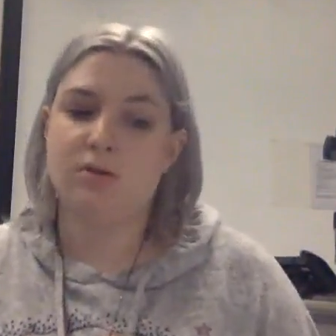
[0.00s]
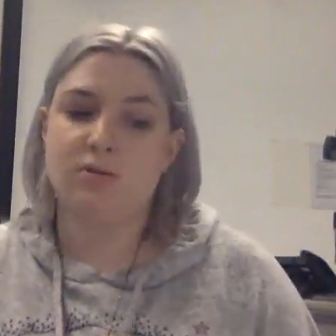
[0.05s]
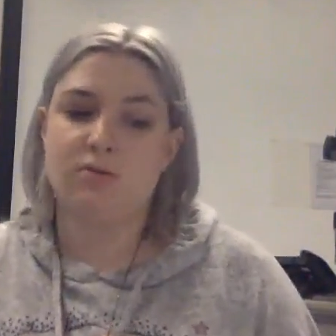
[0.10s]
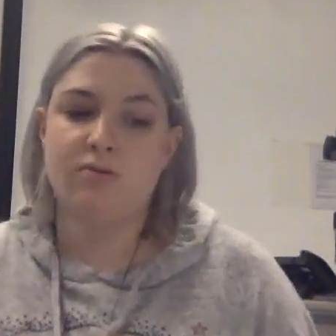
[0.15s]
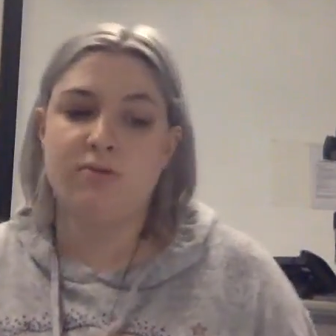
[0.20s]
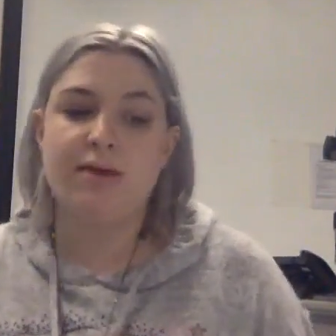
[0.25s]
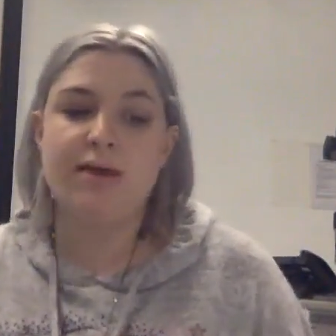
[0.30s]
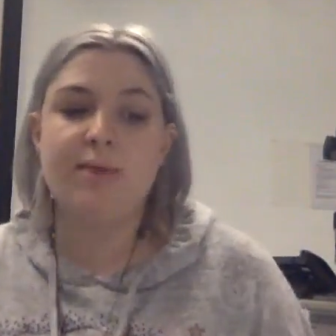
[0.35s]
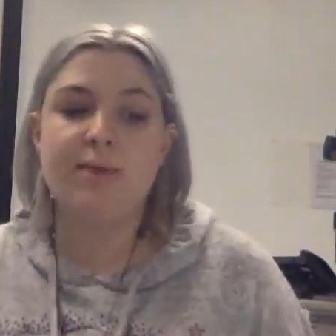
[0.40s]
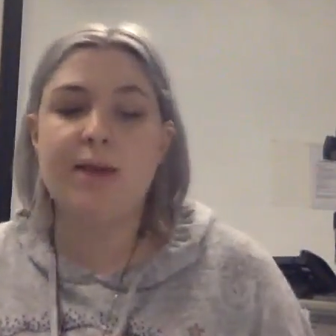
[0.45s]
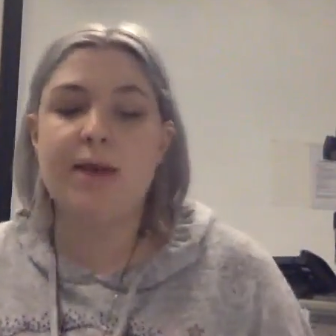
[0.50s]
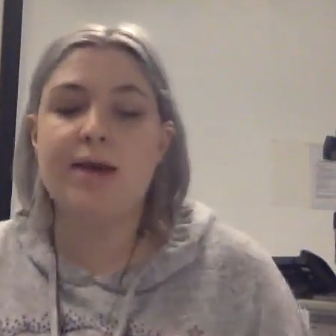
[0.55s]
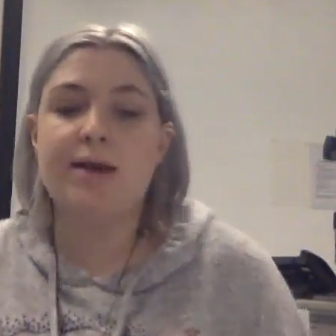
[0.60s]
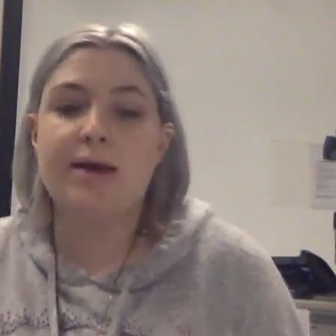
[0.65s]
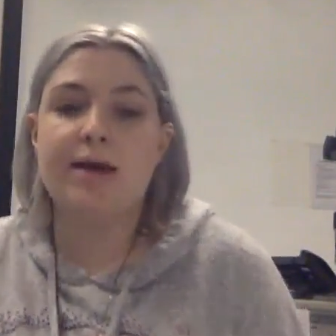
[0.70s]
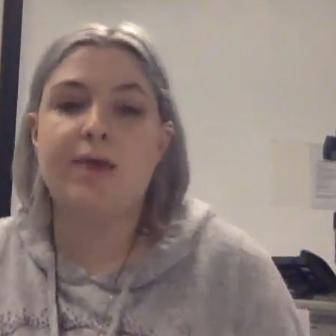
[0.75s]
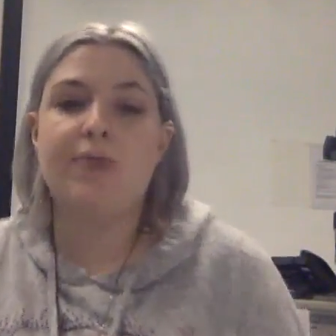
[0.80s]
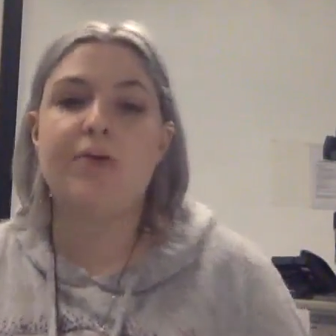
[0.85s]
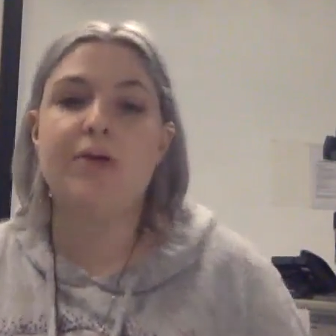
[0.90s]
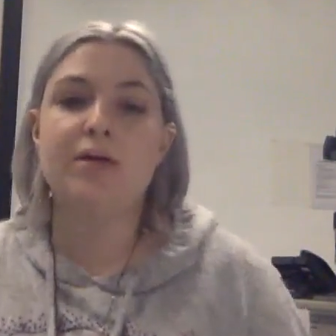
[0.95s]
3 main
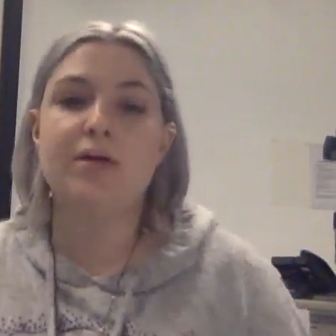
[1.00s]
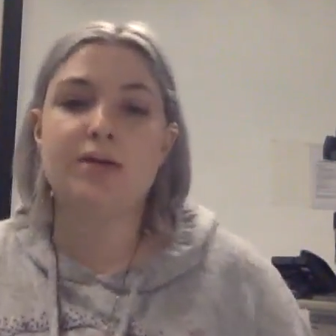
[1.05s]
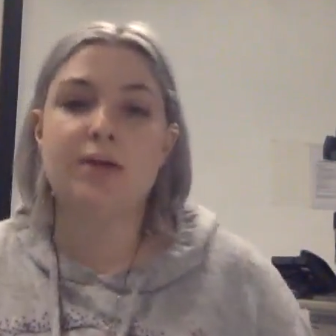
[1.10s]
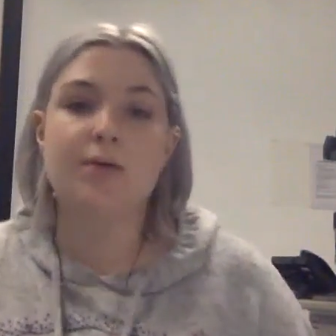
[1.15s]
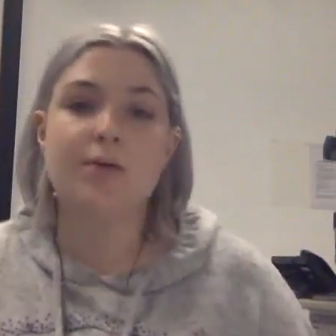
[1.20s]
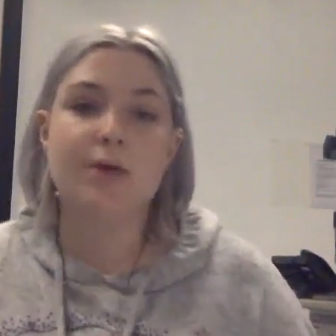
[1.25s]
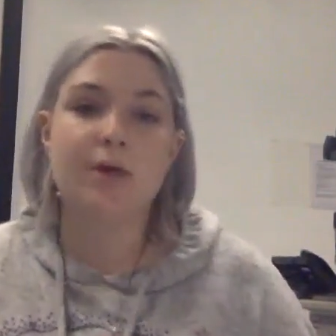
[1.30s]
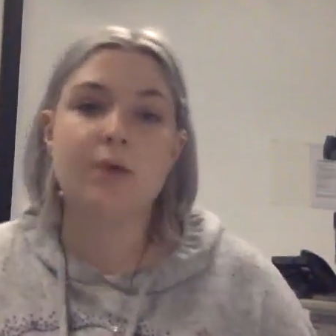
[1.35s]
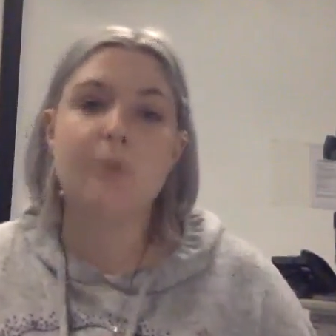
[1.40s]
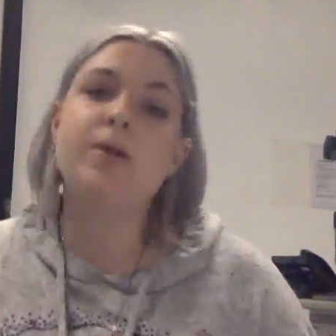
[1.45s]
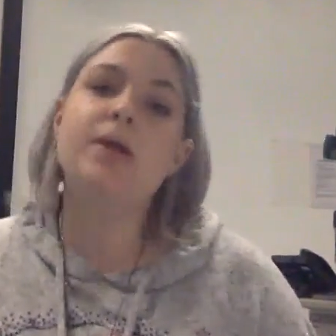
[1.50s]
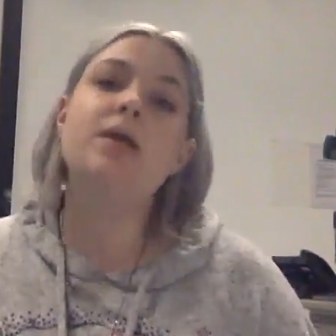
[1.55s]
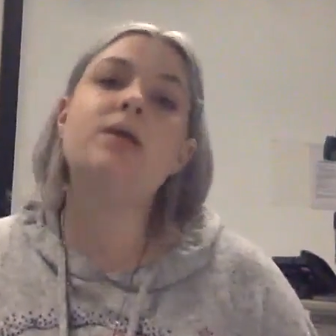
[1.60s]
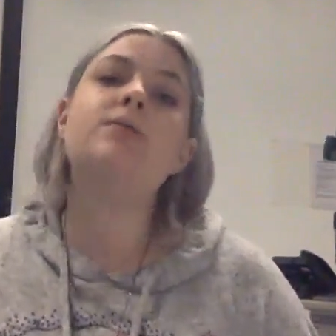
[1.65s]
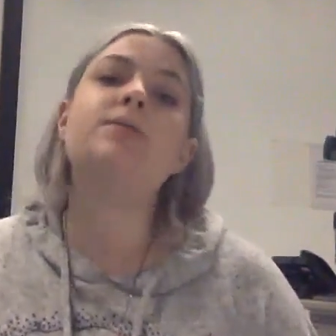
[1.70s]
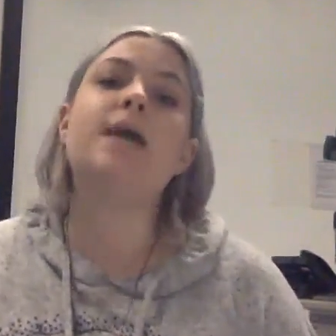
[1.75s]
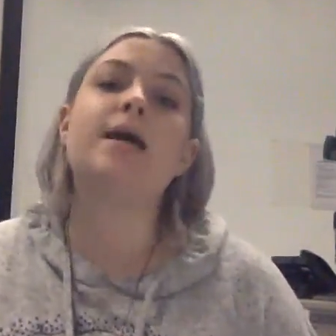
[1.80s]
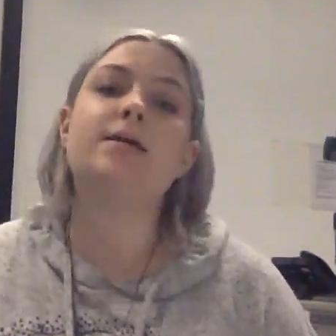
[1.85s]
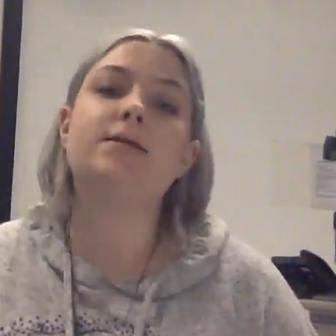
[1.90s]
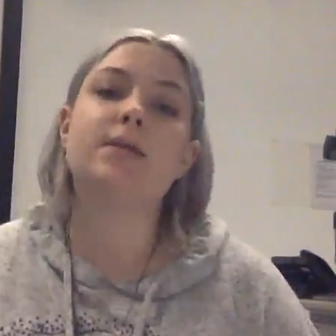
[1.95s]
areas that we're going to be
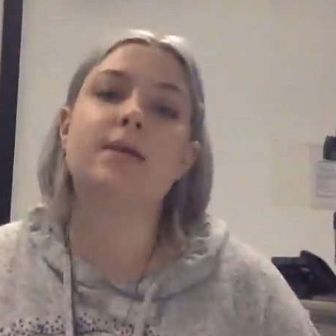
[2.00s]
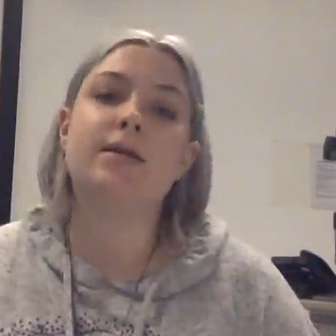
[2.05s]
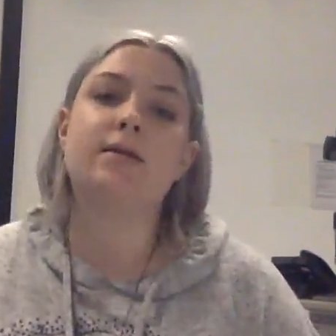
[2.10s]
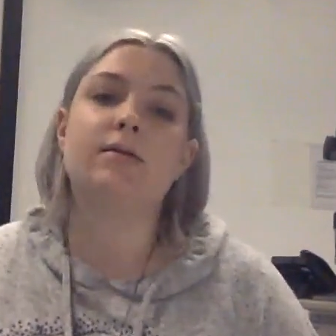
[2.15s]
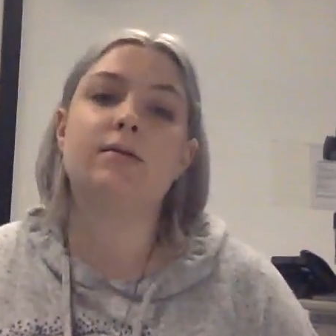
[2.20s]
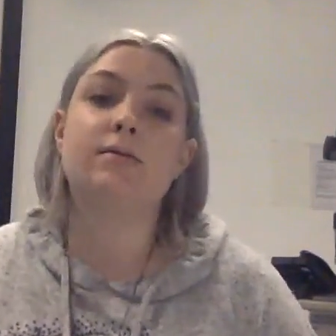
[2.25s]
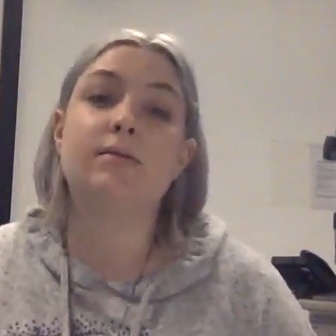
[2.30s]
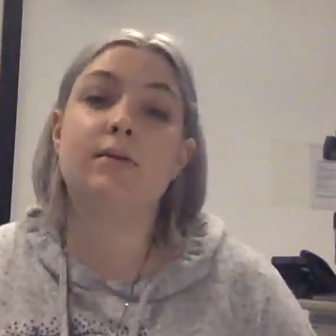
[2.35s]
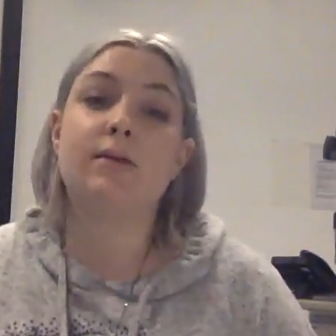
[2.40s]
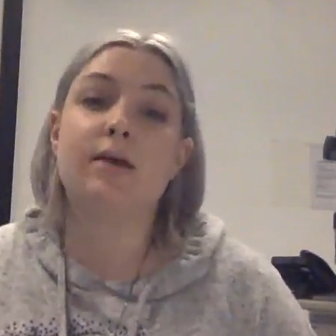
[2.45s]
assessing